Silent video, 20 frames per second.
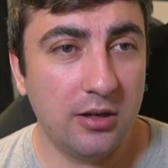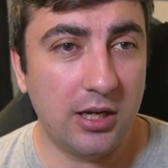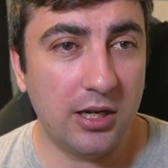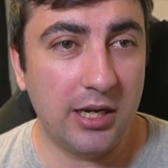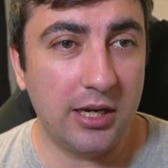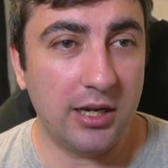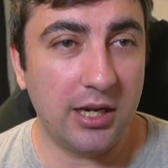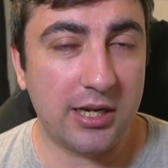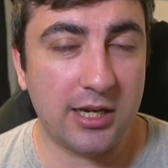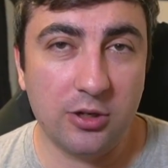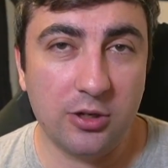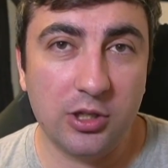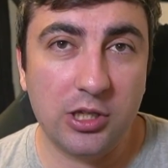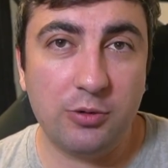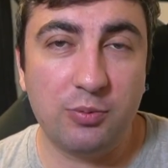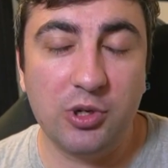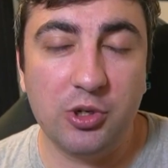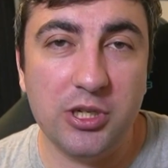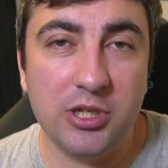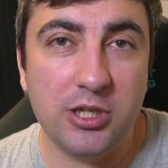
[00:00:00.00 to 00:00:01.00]
I can only
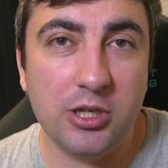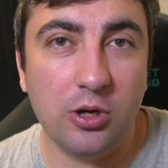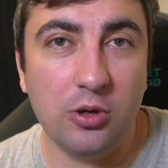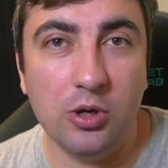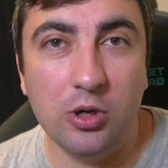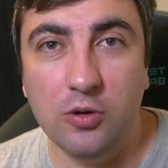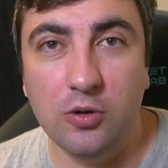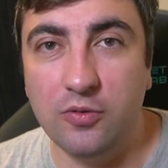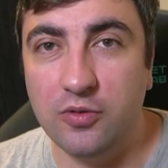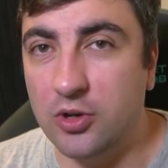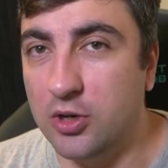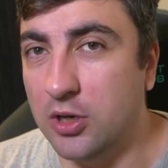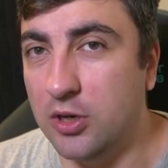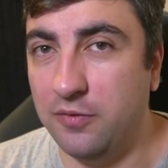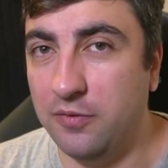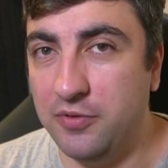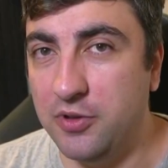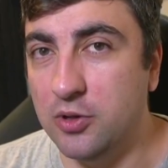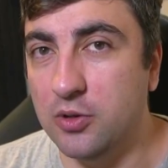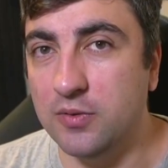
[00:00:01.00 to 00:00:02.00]
really go over a
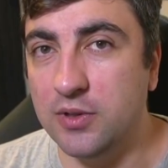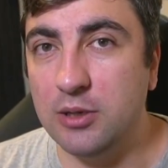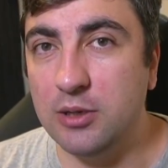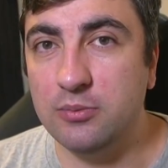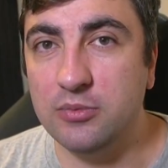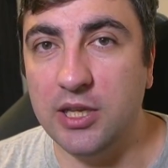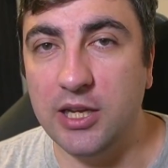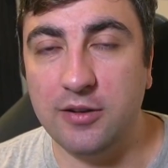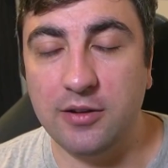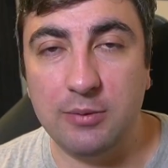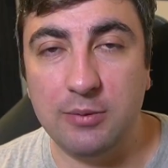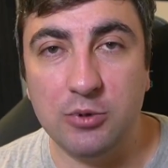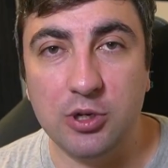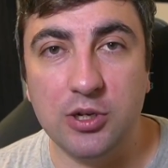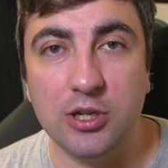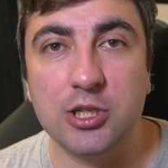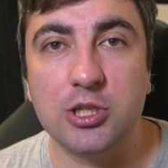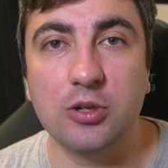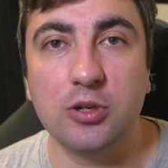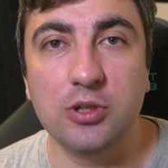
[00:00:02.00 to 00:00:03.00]
few of them. Like I'm going to
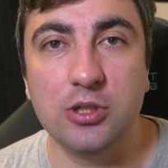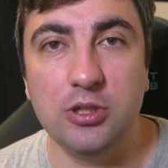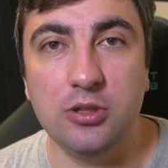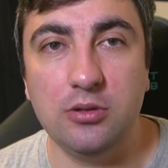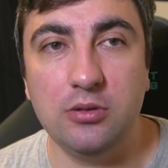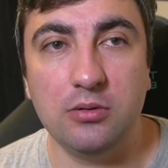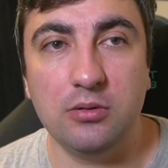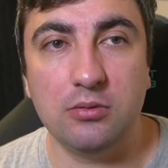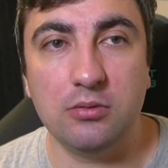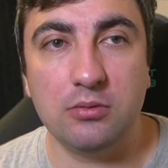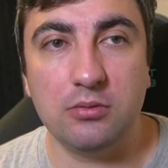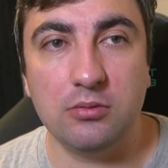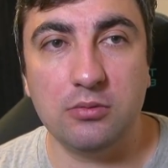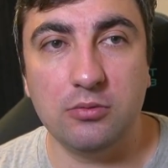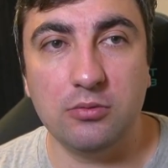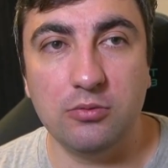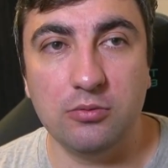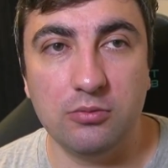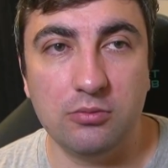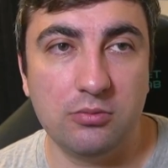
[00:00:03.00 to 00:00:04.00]
show you
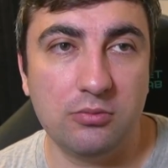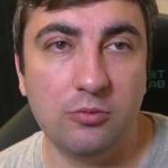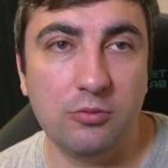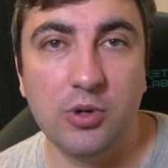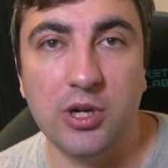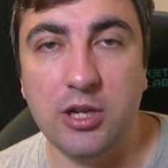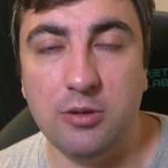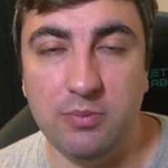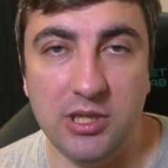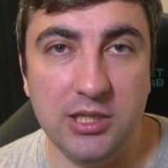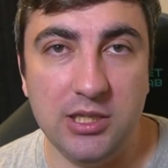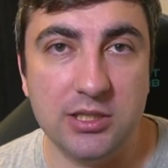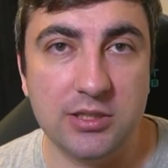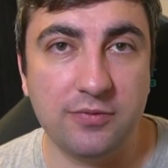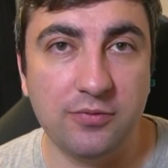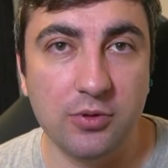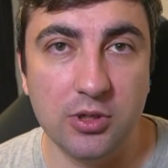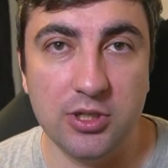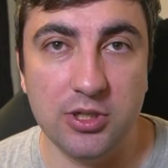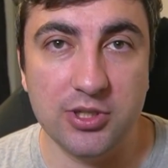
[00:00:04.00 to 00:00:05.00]
what it means
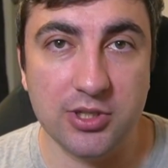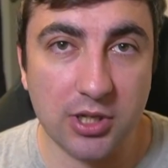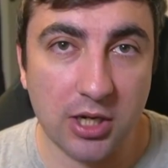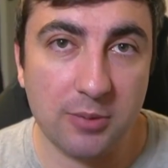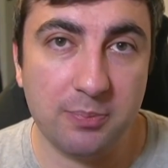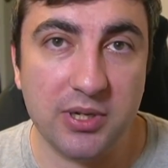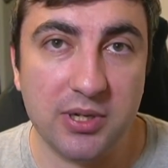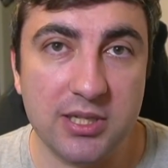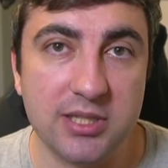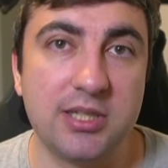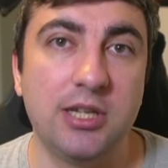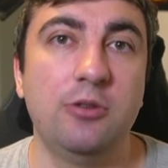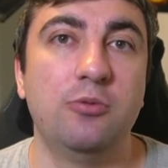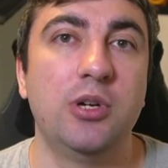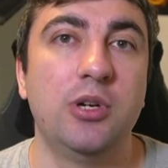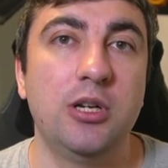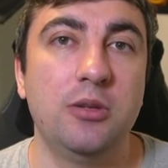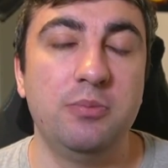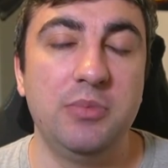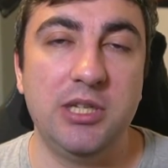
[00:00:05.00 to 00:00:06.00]
for Xarpus and what
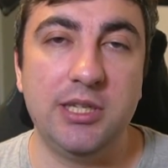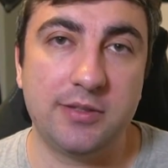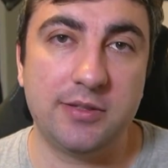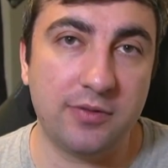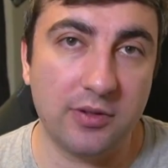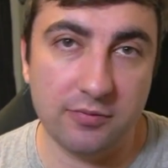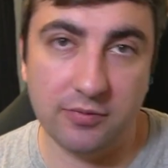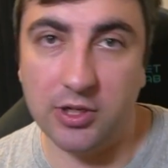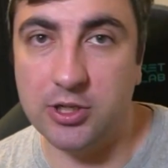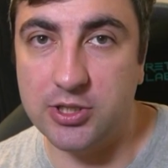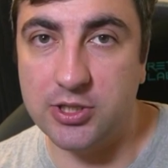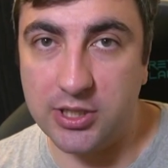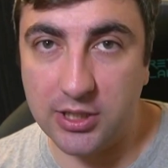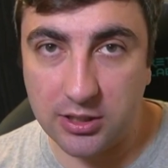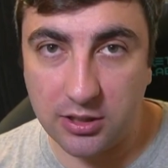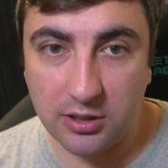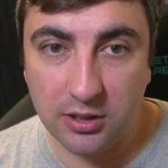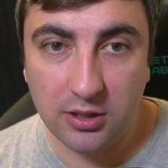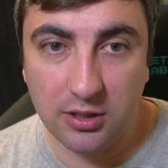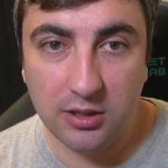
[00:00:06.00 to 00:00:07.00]
it means for Verzik.
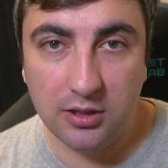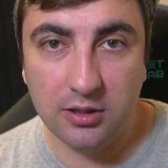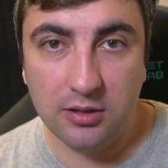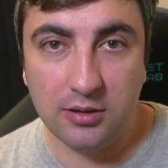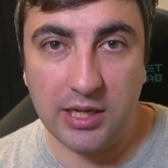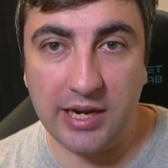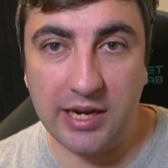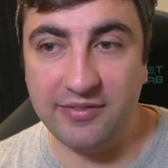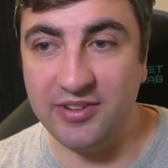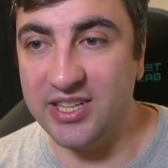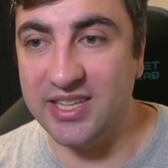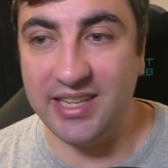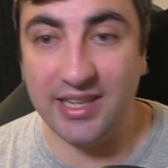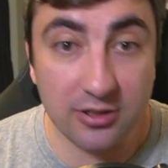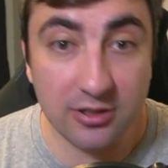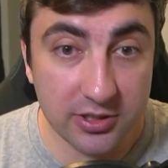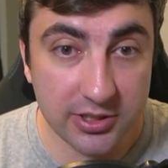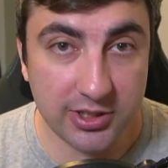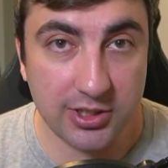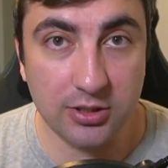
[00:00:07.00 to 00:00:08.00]
Everything
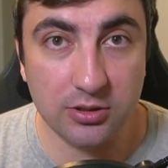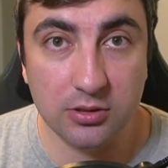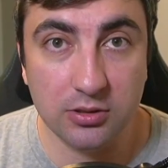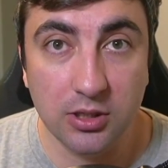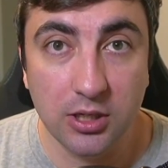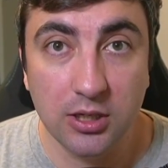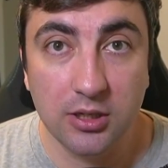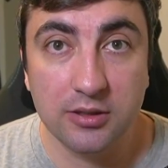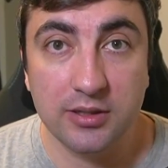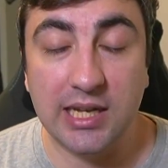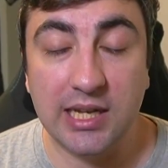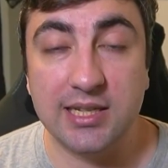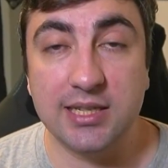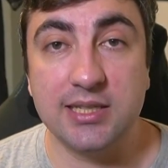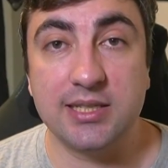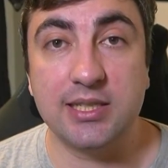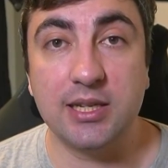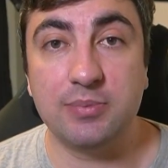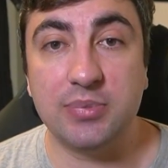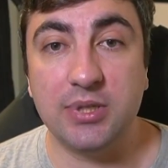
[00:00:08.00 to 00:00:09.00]
else, though, that is
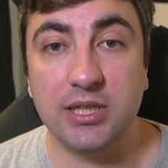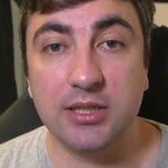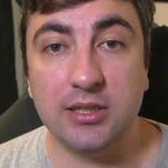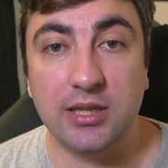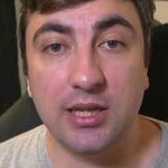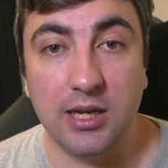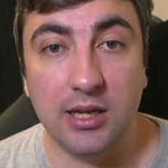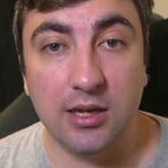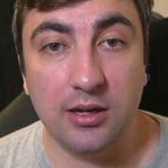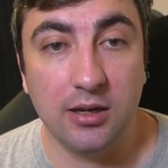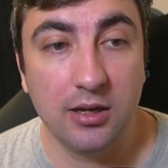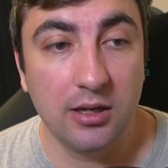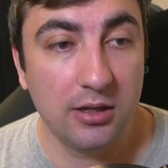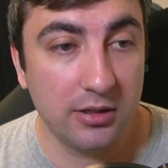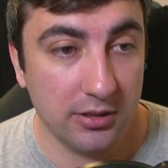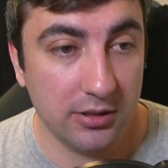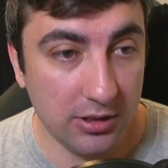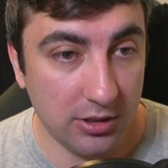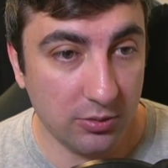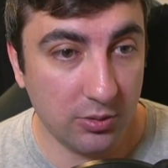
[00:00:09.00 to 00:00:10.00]
something that
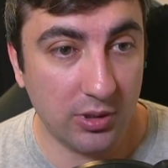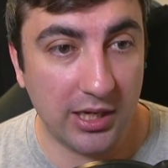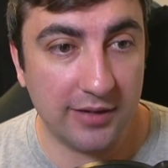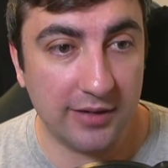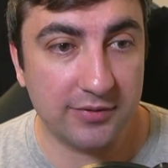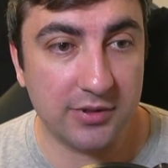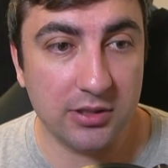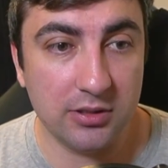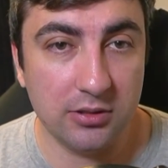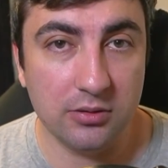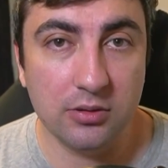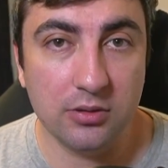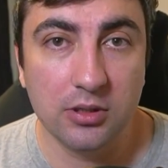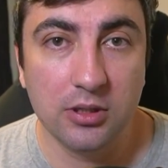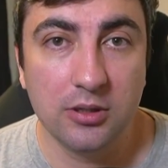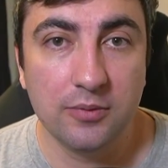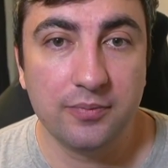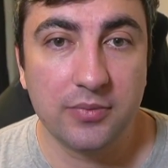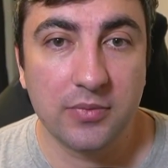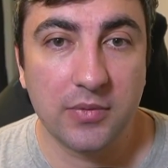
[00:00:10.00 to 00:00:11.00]
you will have to do
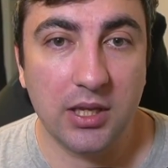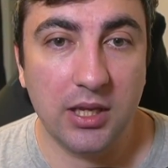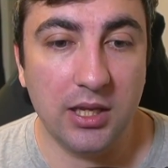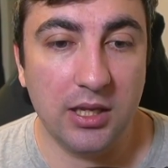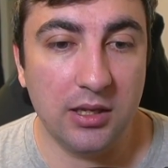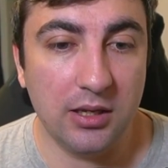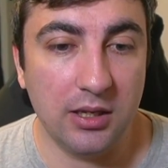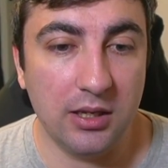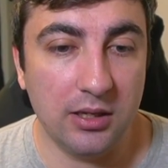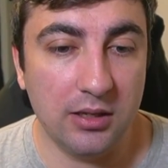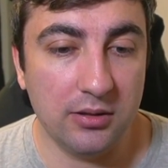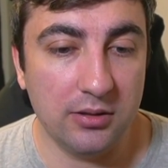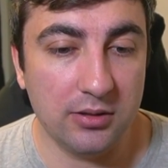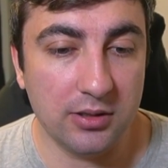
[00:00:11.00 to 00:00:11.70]
and